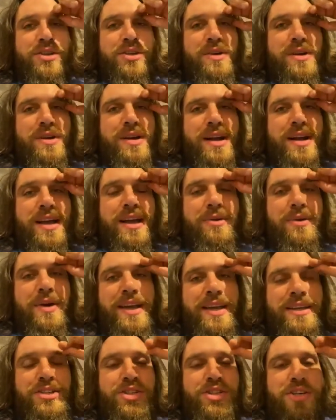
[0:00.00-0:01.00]
I quite
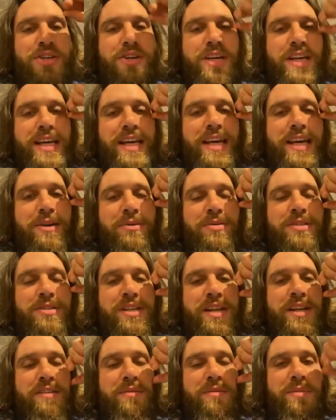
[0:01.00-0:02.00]
enjoy seeing
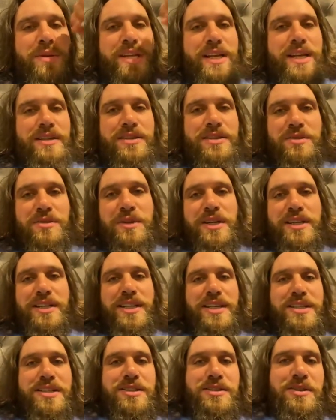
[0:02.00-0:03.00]
everybody else's weirdness
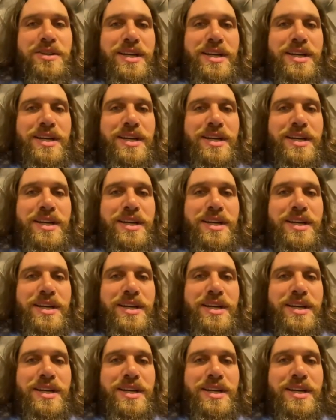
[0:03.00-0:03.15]
though. Like